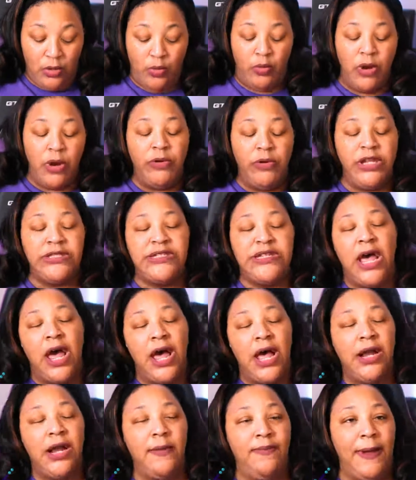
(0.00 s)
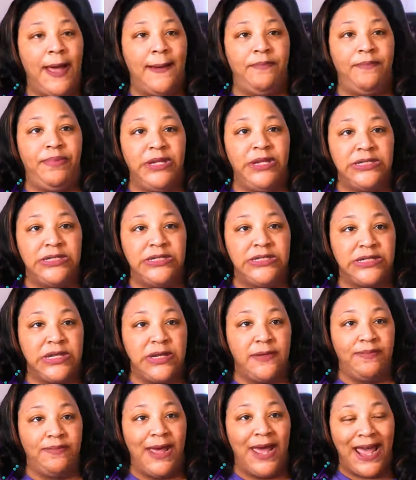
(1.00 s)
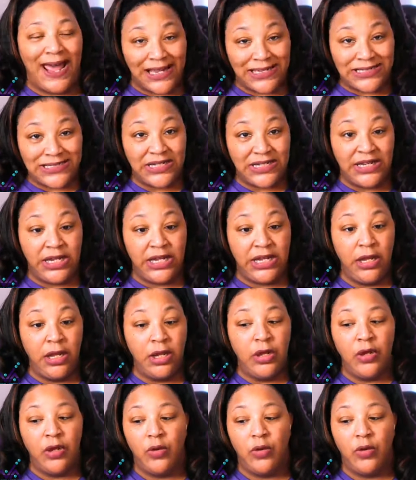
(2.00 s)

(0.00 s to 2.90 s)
When we talk about business capacity,